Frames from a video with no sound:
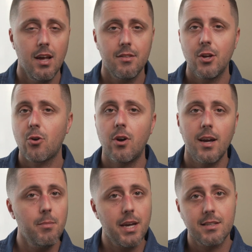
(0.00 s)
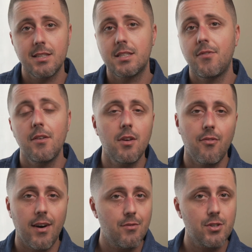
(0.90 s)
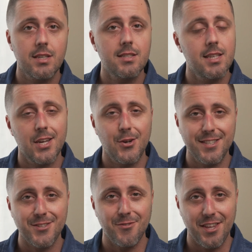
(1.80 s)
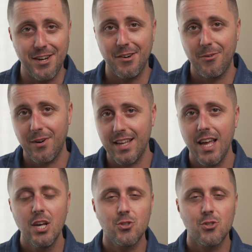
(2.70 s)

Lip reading: they're crying because it's 55 or 60 degrees over there, right?